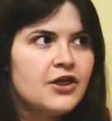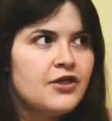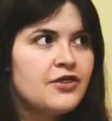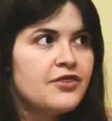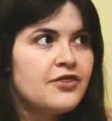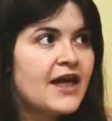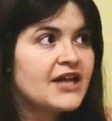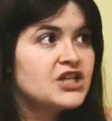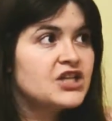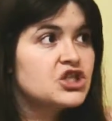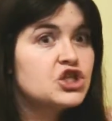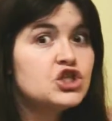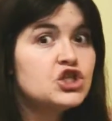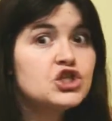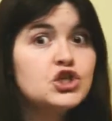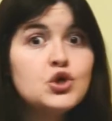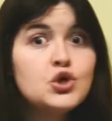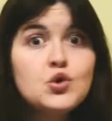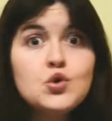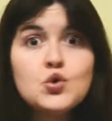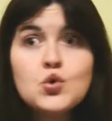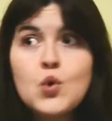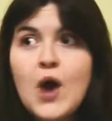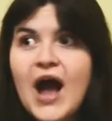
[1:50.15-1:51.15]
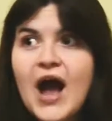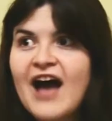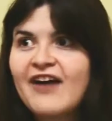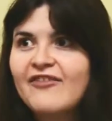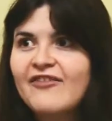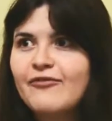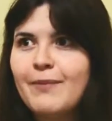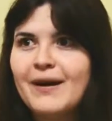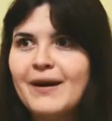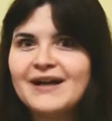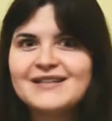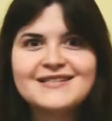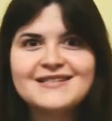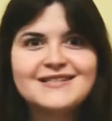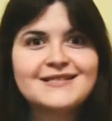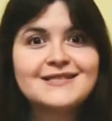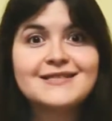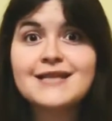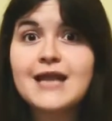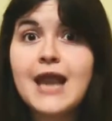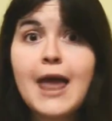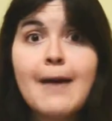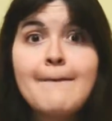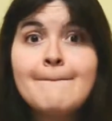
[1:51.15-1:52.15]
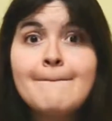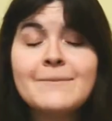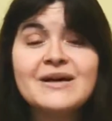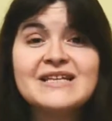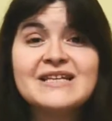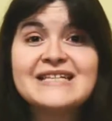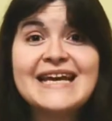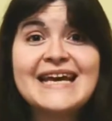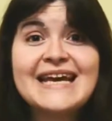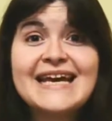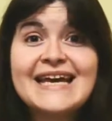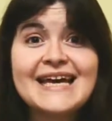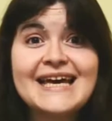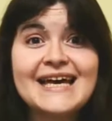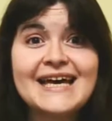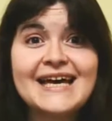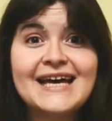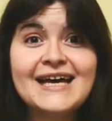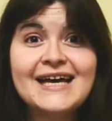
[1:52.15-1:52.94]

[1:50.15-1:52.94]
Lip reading: that you have but slumbered here